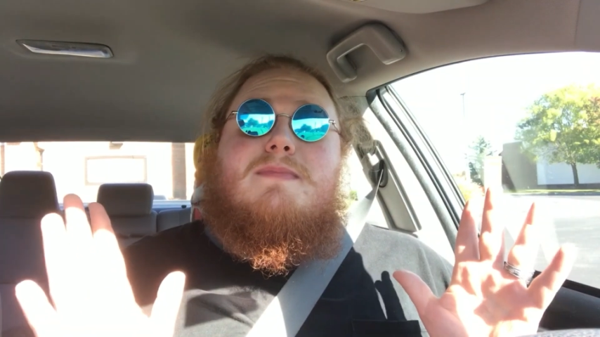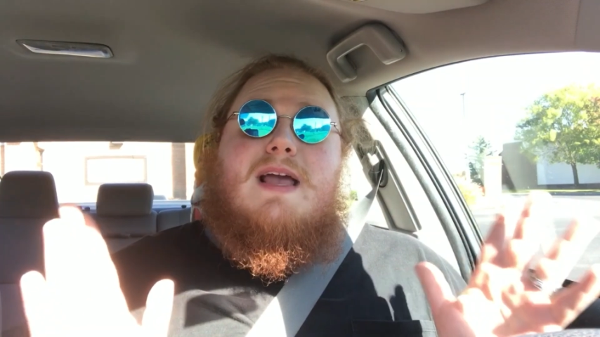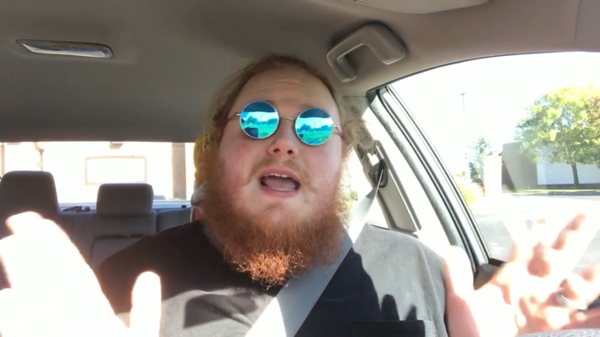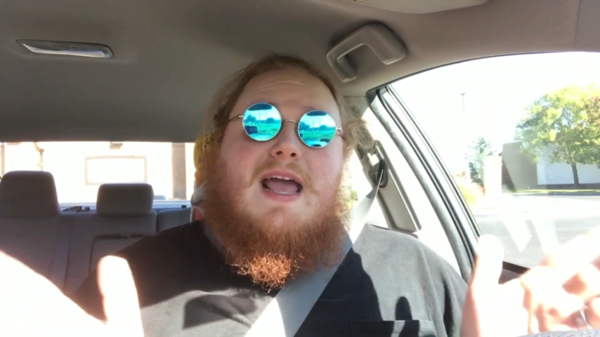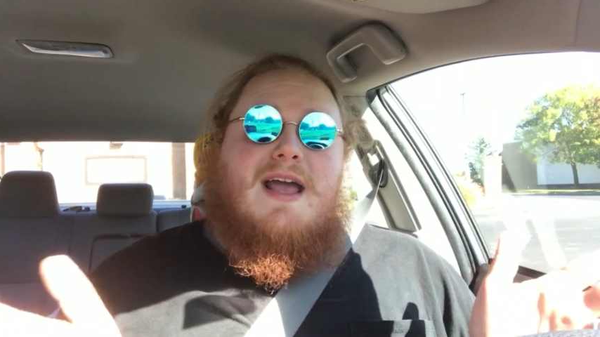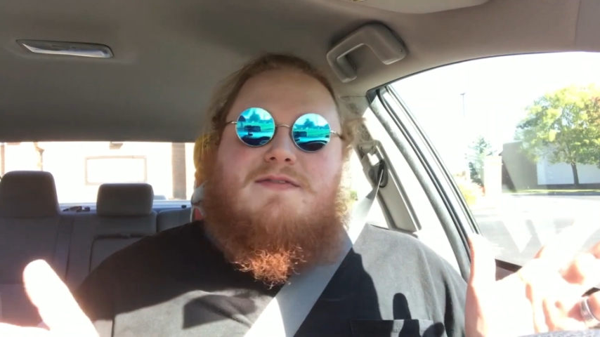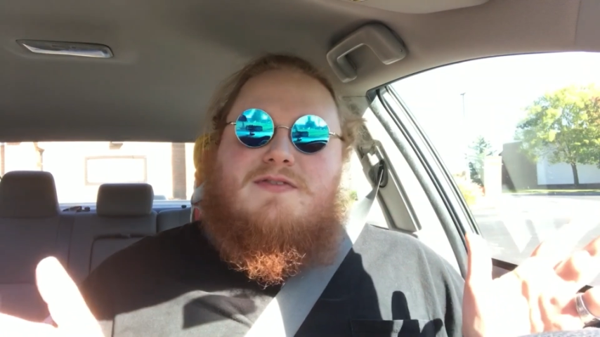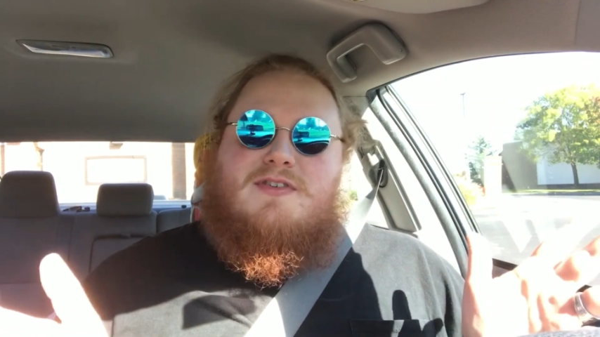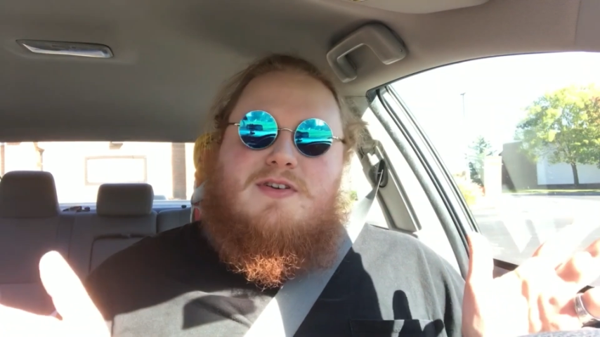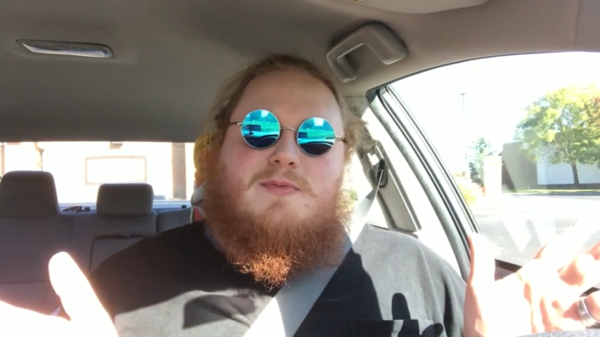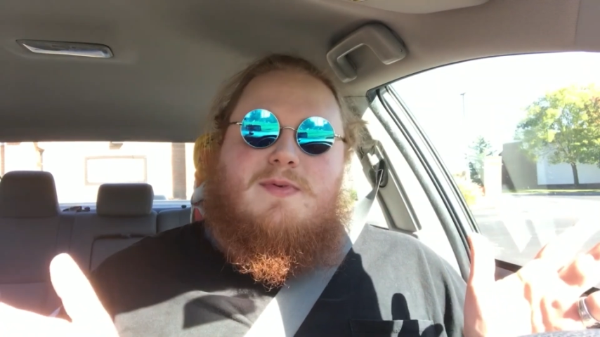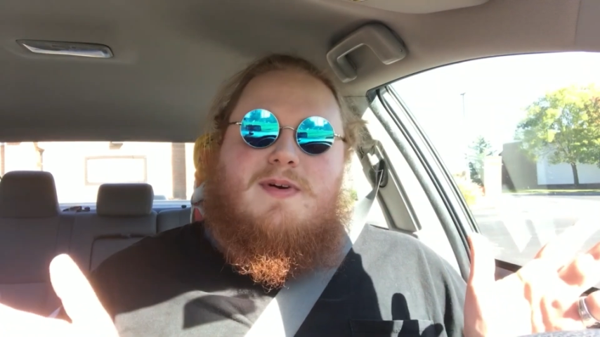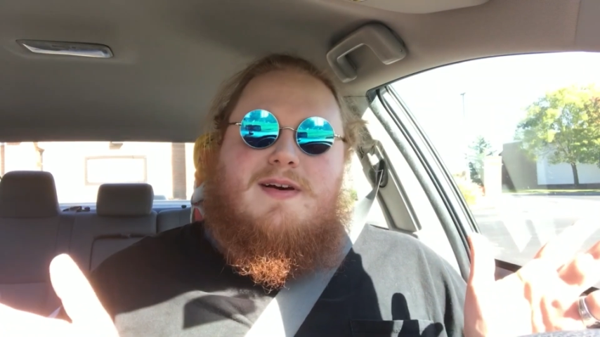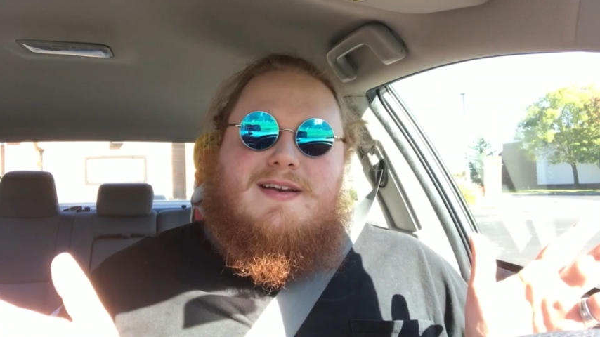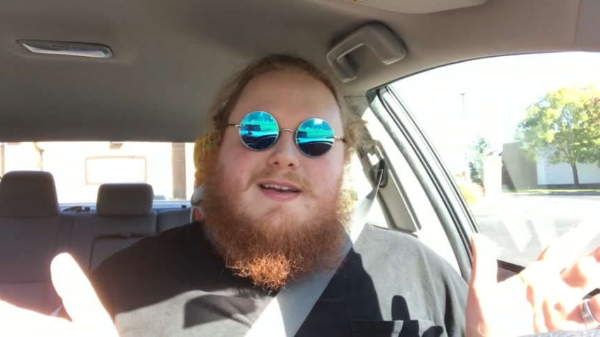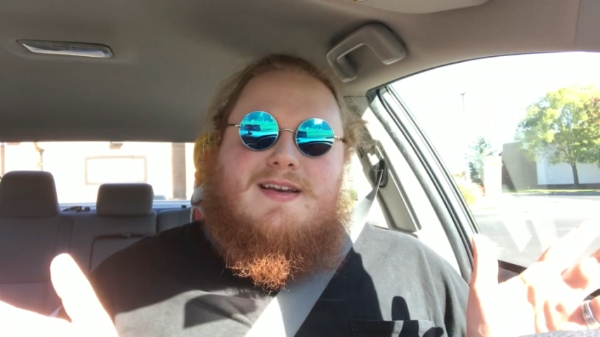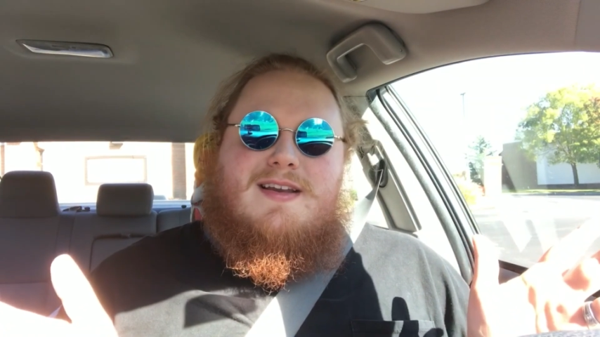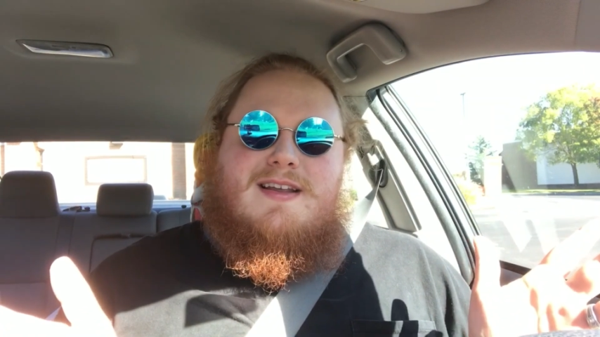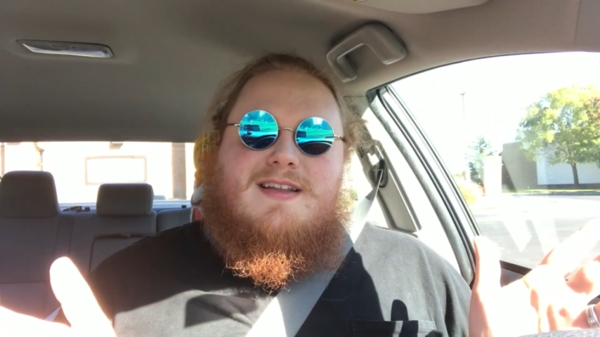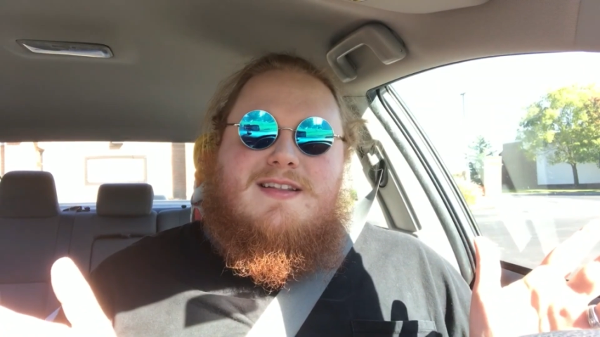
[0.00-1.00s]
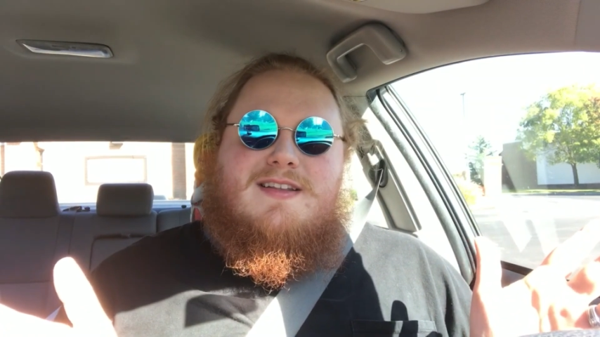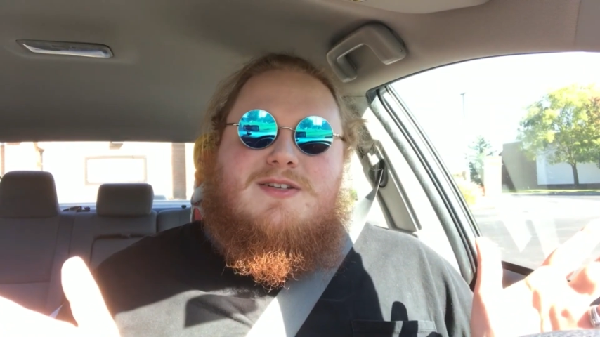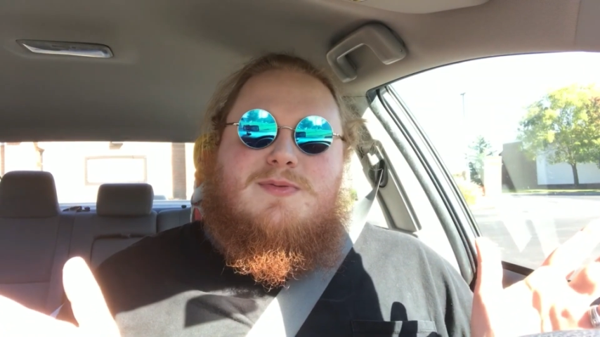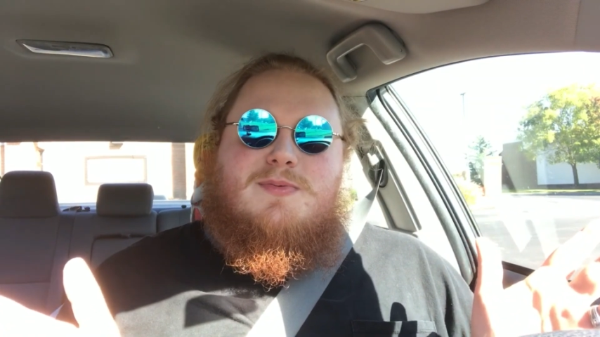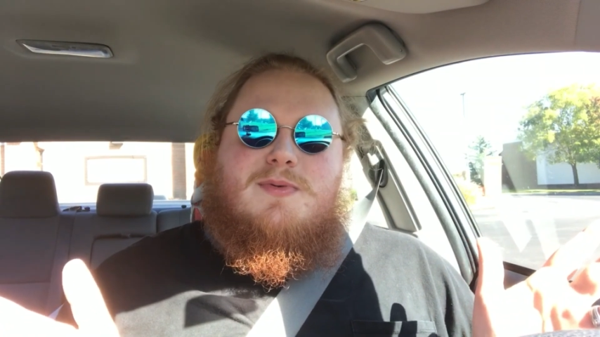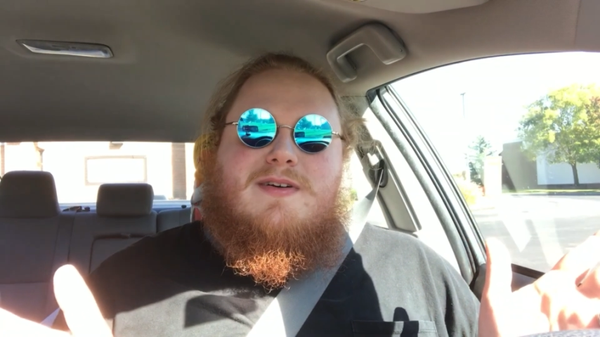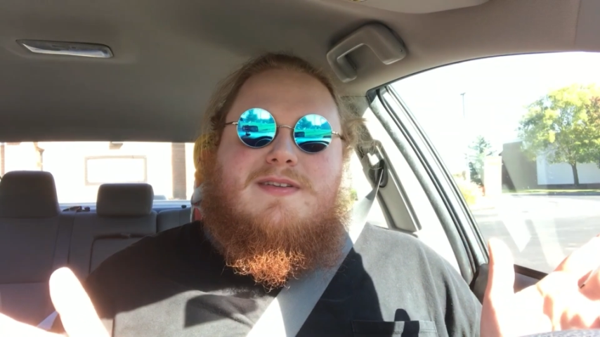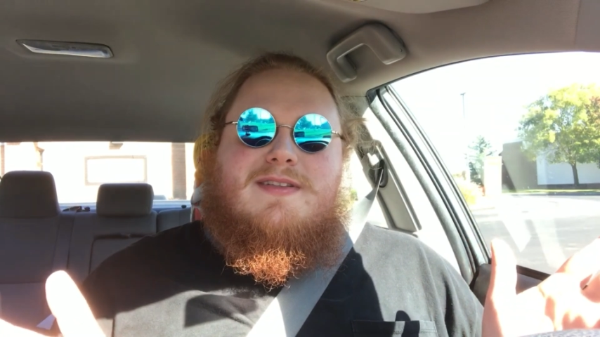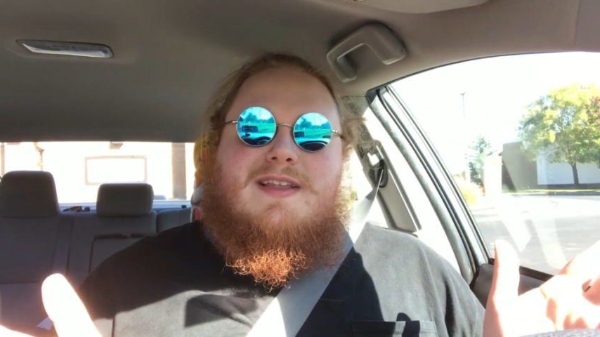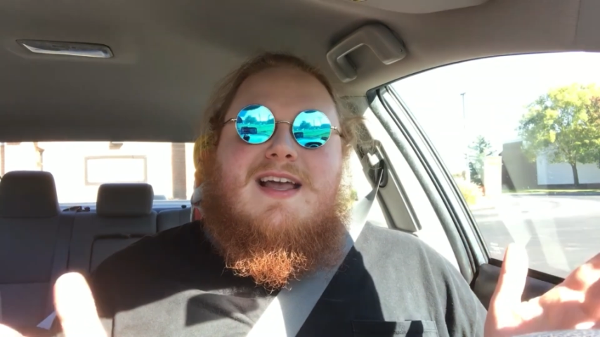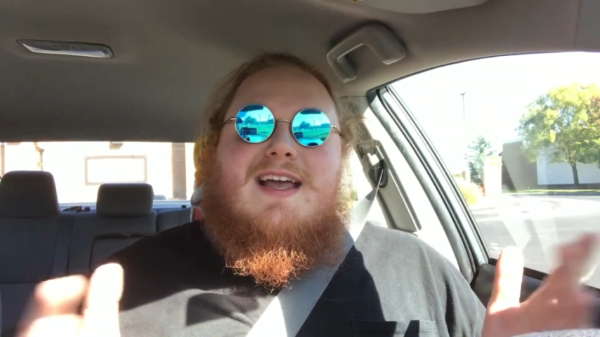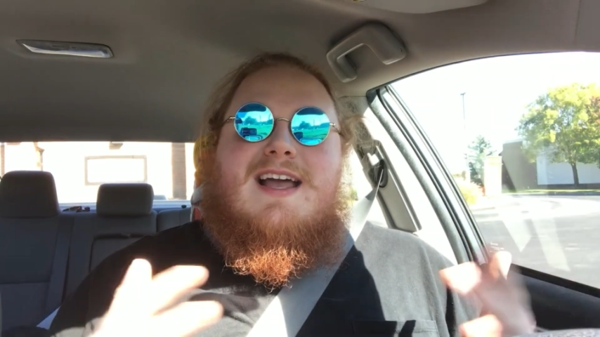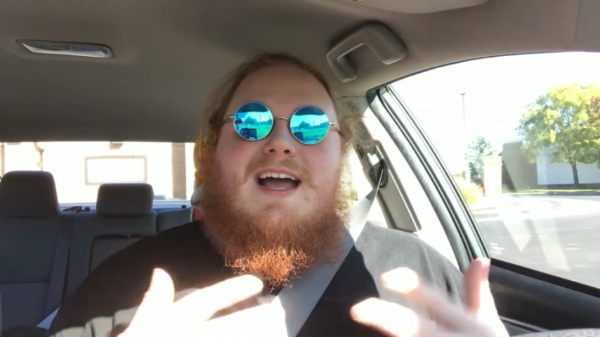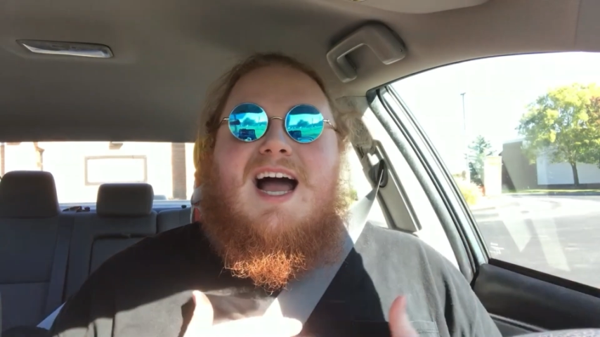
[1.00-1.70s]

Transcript: everyone in this world,